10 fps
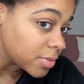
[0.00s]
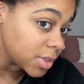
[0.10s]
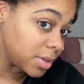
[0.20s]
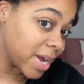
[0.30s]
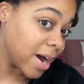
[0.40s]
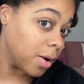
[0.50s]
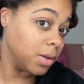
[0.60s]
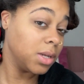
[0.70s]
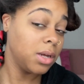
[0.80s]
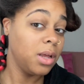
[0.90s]
Now,
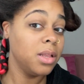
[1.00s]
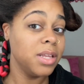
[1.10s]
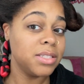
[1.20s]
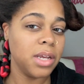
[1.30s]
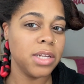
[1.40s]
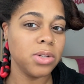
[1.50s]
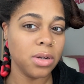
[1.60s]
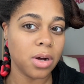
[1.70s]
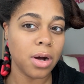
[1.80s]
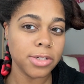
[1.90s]
this is going to
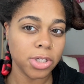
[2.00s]
cause